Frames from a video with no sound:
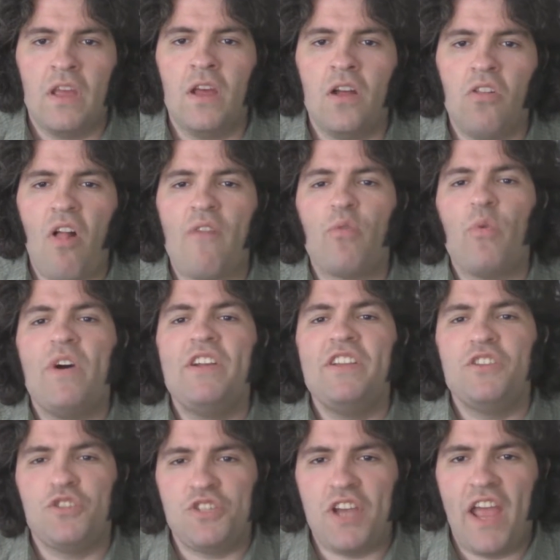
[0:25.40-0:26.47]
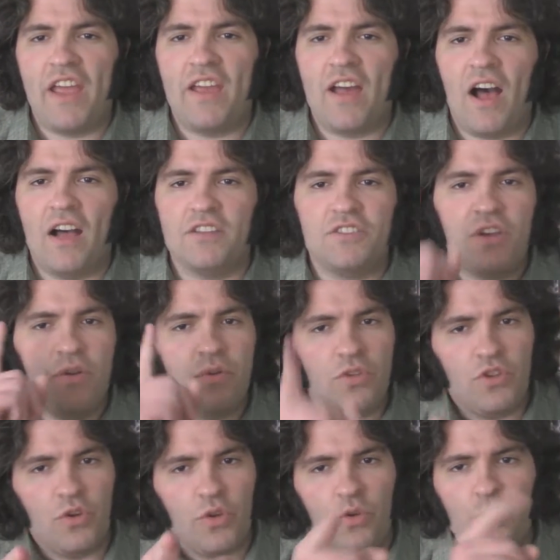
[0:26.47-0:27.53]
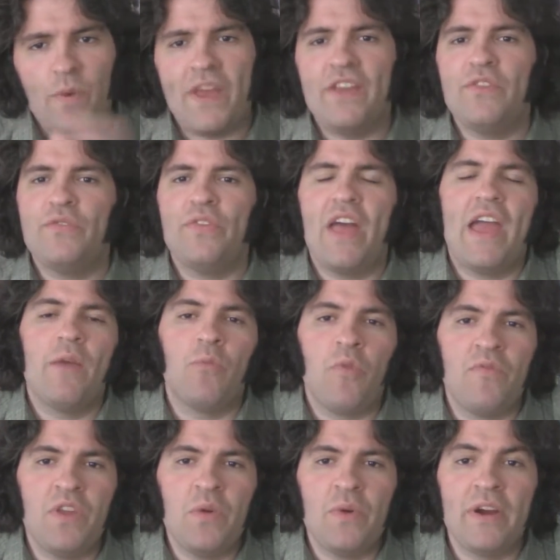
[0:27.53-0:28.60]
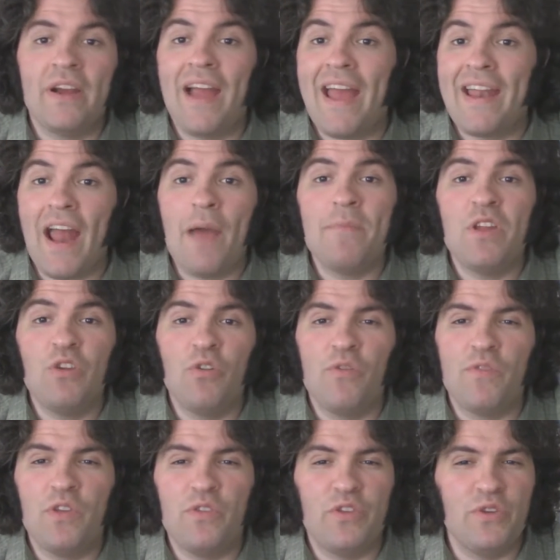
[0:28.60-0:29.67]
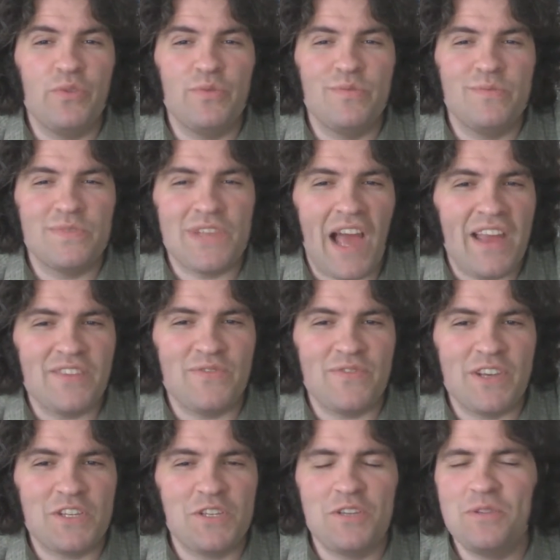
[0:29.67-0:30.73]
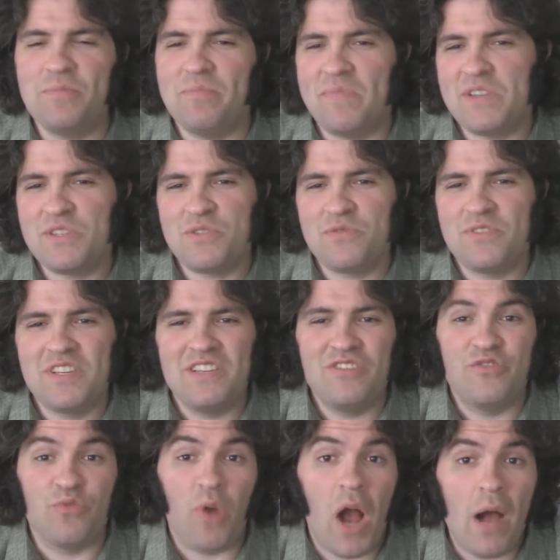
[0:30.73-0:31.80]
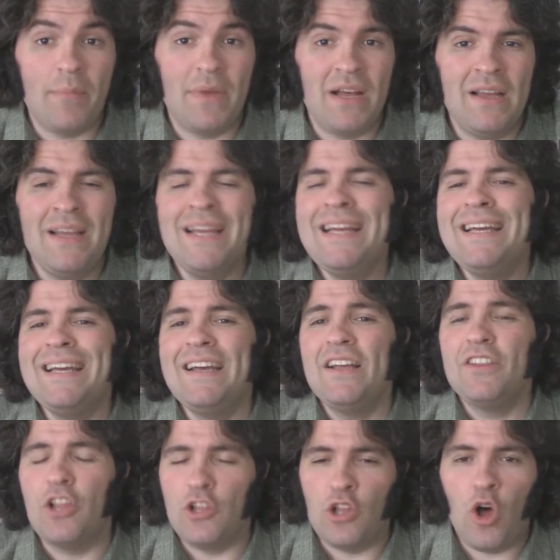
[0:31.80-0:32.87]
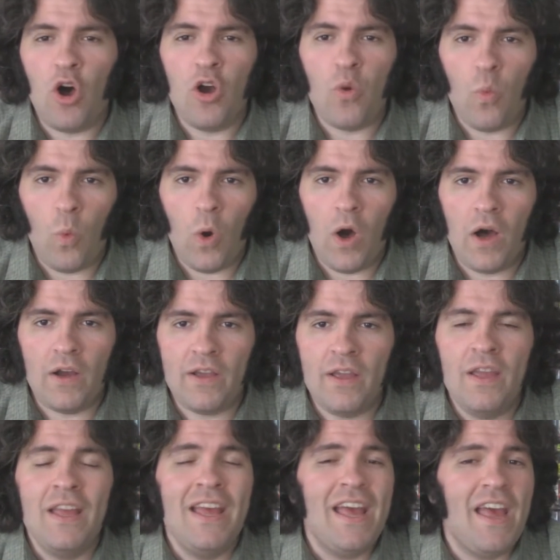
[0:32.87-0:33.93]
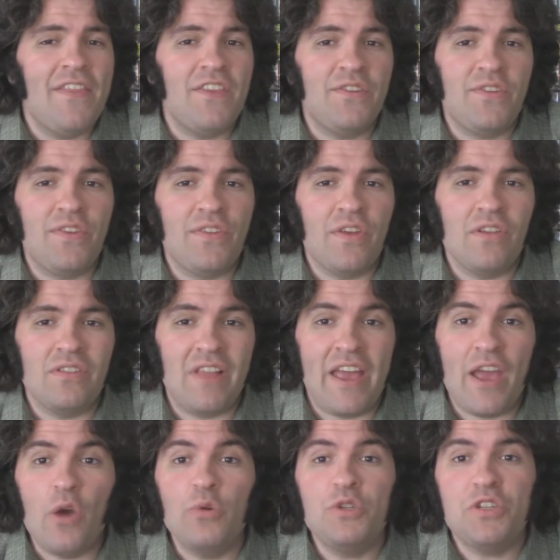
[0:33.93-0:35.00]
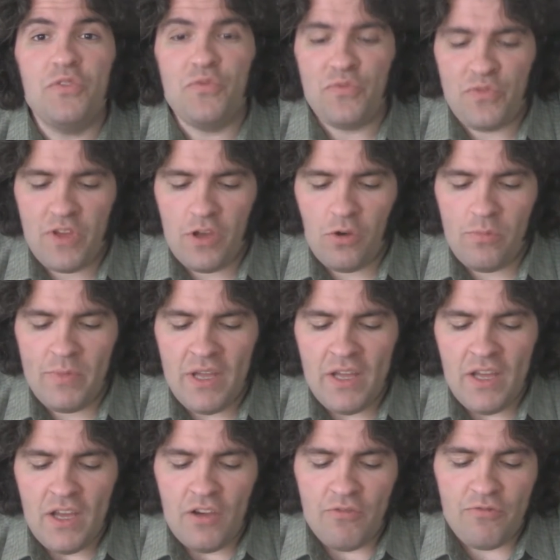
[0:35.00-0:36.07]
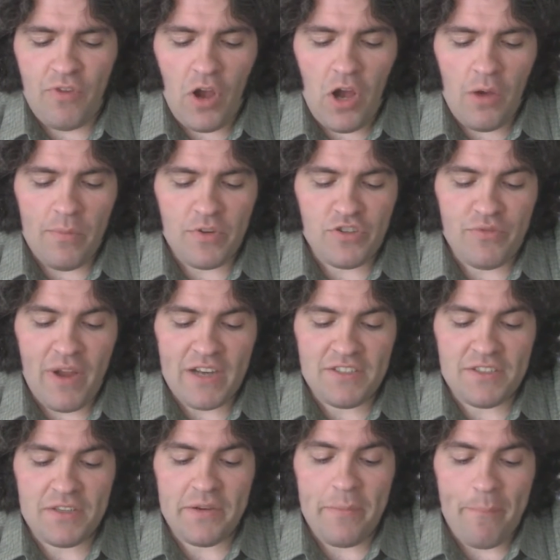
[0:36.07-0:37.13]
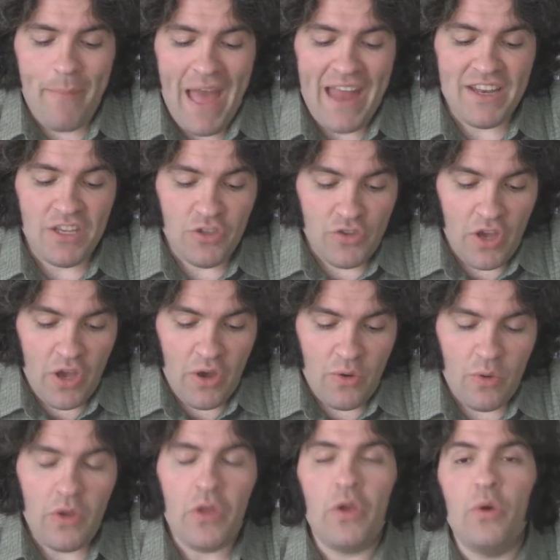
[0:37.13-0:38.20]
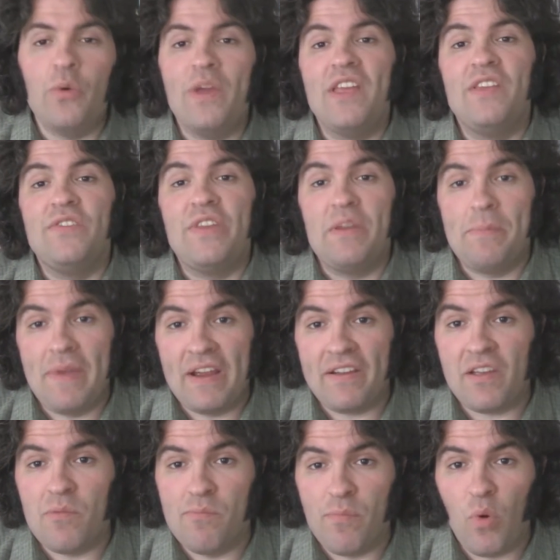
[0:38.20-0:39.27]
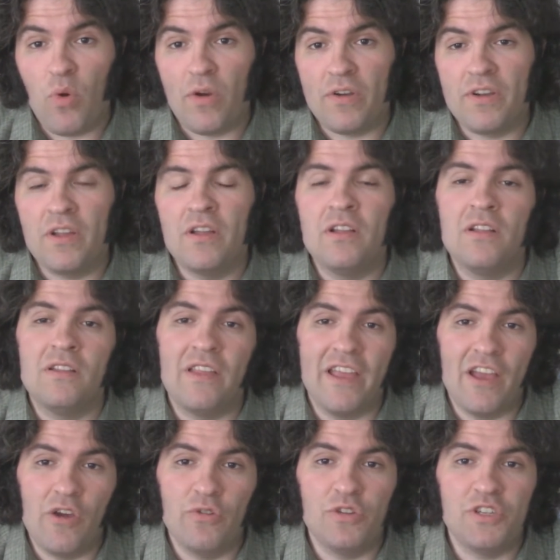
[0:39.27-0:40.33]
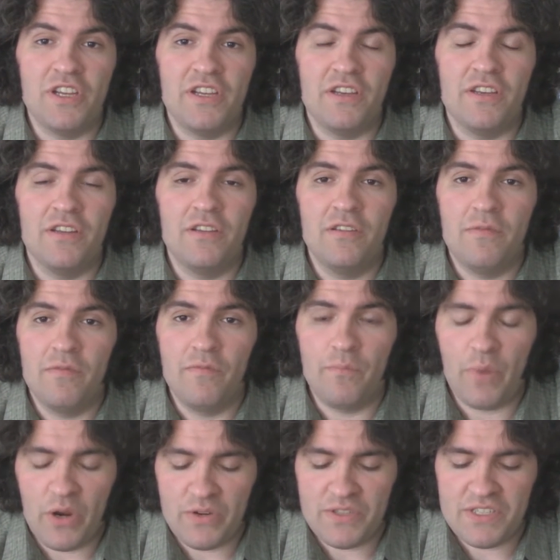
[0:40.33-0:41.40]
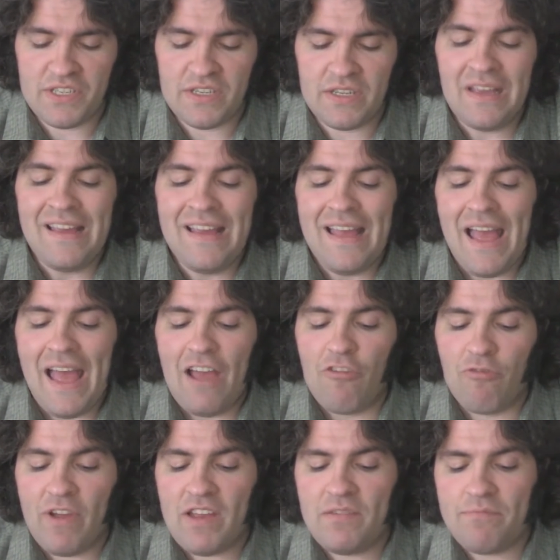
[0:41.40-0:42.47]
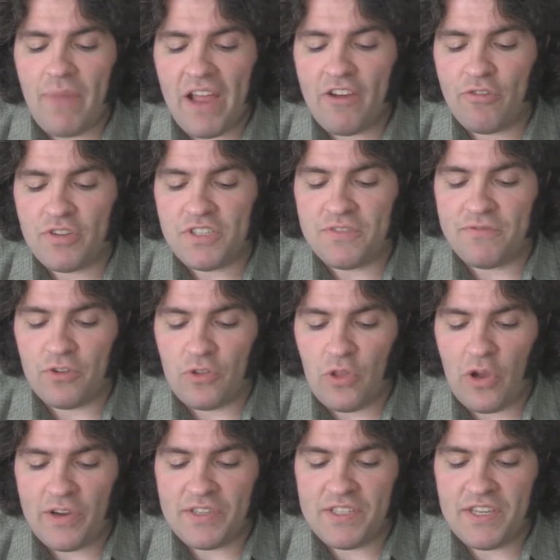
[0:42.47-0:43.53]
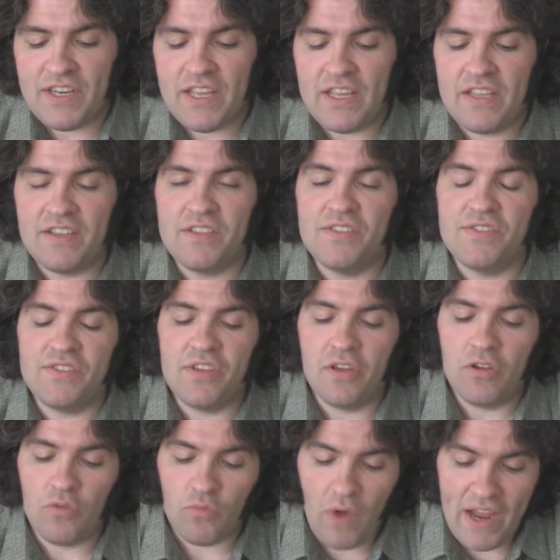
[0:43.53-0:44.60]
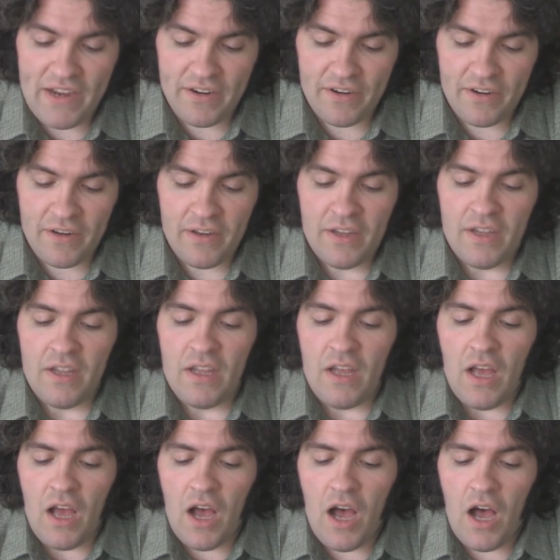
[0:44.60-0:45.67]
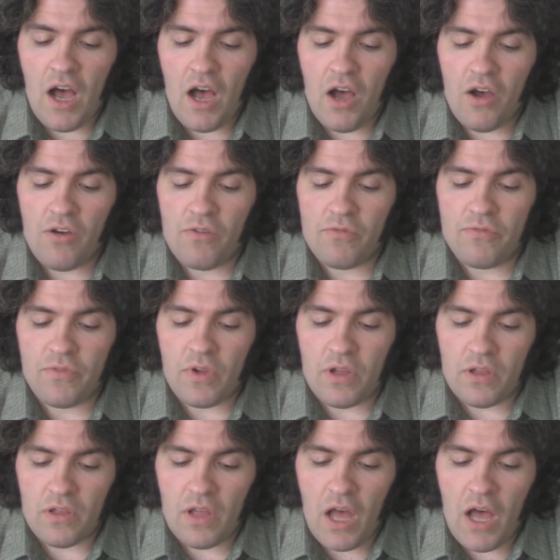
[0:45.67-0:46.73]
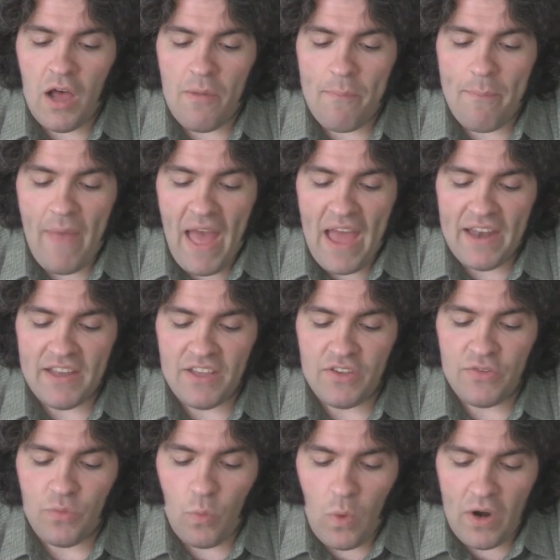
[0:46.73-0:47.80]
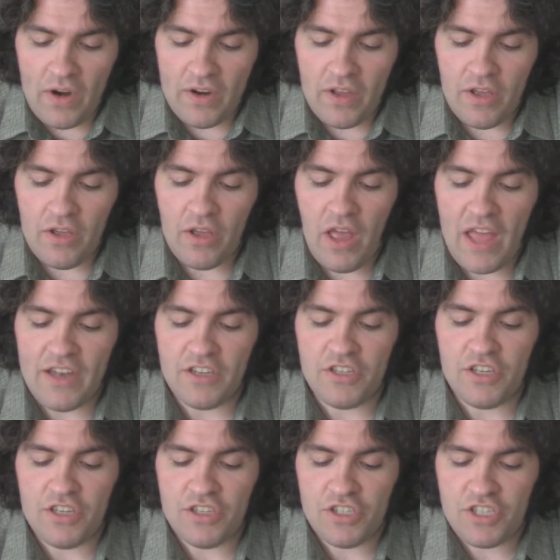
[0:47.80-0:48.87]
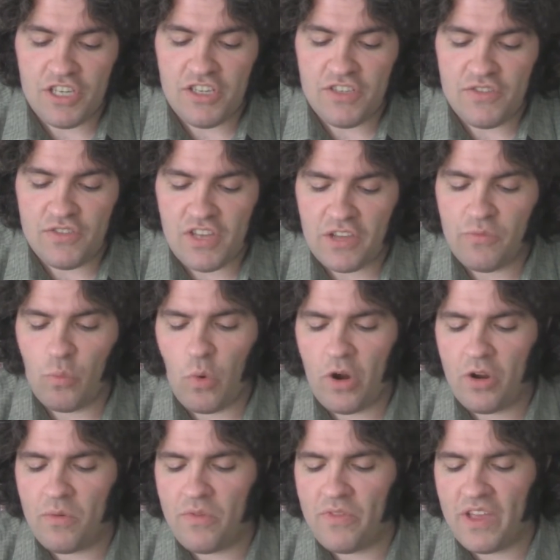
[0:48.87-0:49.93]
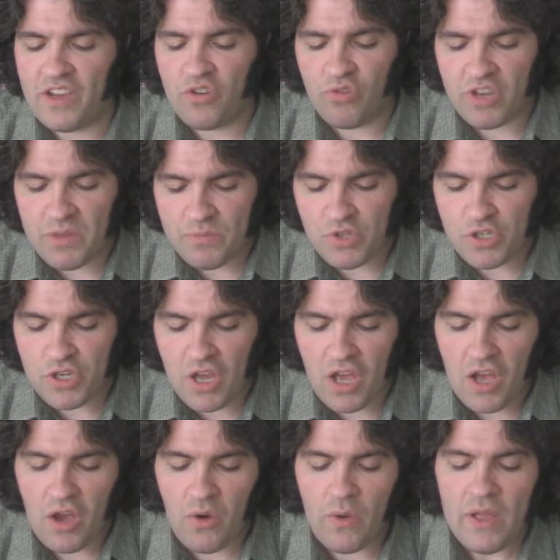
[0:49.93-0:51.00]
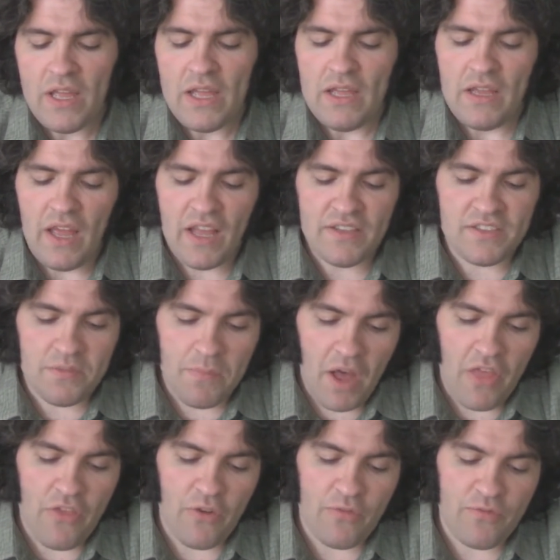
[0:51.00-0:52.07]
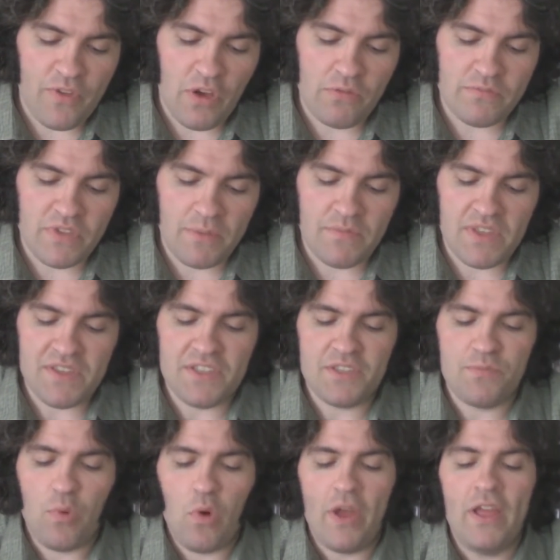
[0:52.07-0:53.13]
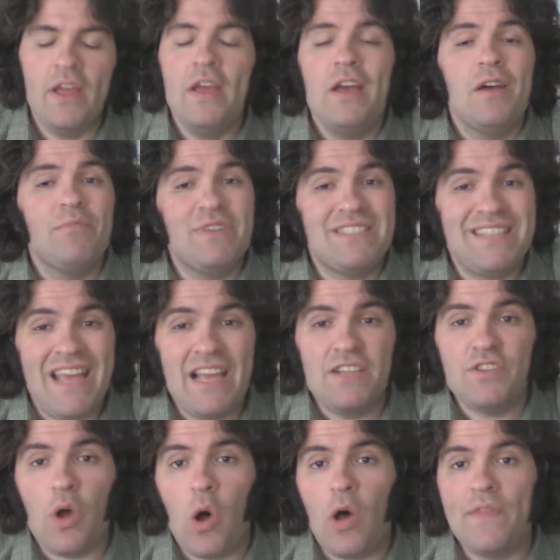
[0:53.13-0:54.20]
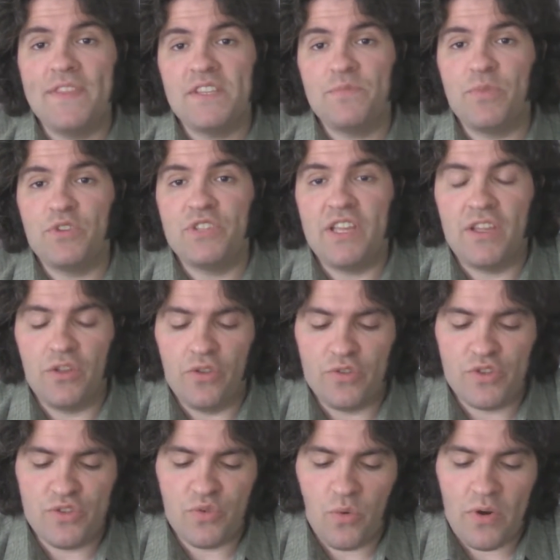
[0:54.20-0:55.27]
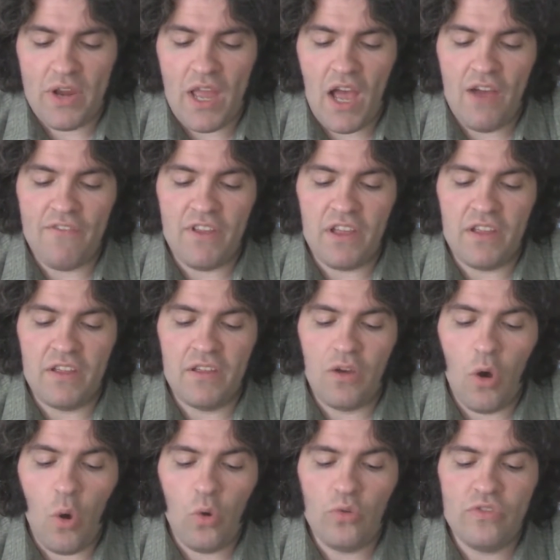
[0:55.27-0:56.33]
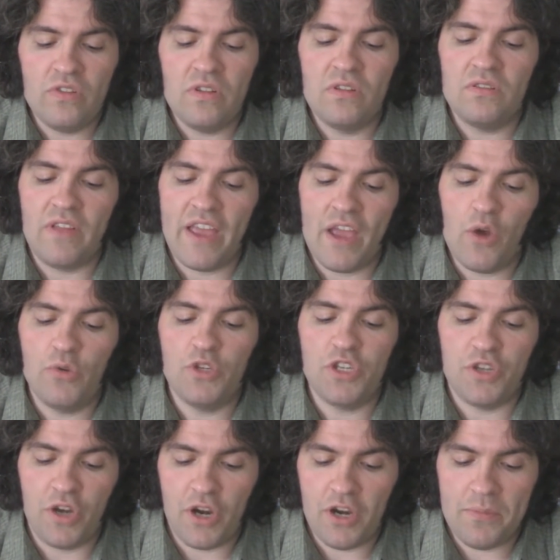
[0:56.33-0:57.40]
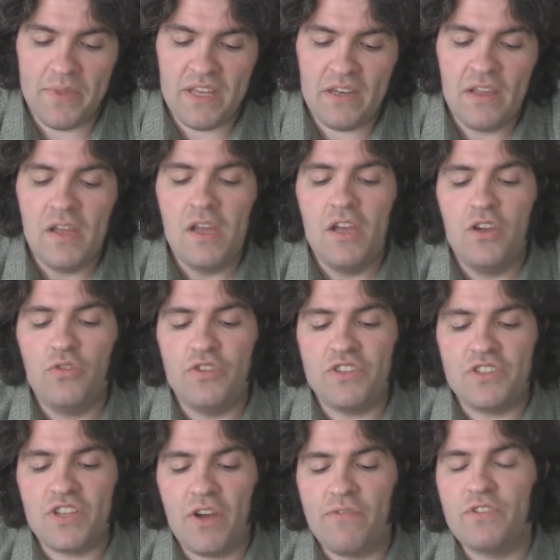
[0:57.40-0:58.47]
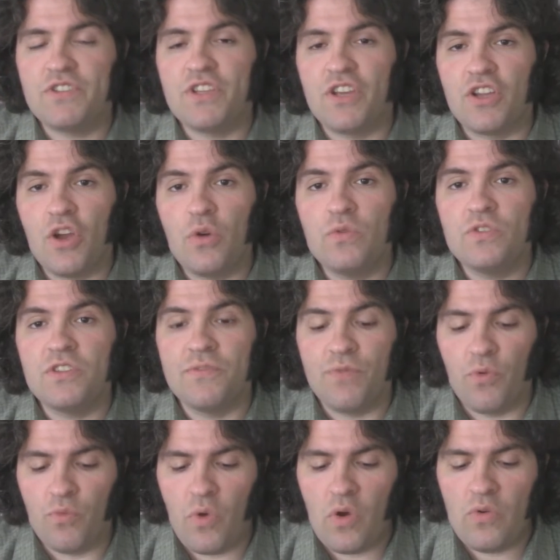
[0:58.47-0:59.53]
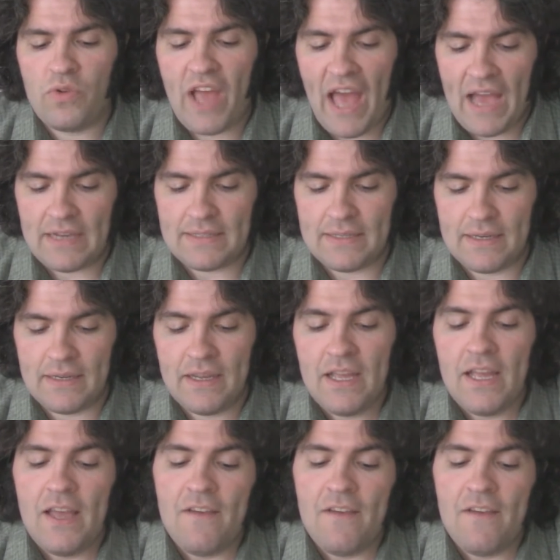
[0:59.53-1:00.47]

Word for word: Hello everyone, it's Shane Kanto, your Wasteland reviewer, and I'm here to review the new science fiction, mystery, drama, The Long Walk. And this is a Laotian film from director Mattie Do, who is an American-born Laotian person, written by Christopher Larsen, his writer of uh, Mattie's work, and she's done work with like Creep Show and some other films up to this point but takes on this particular story of an old Laotian hermit who discovers the ghost of a road accident.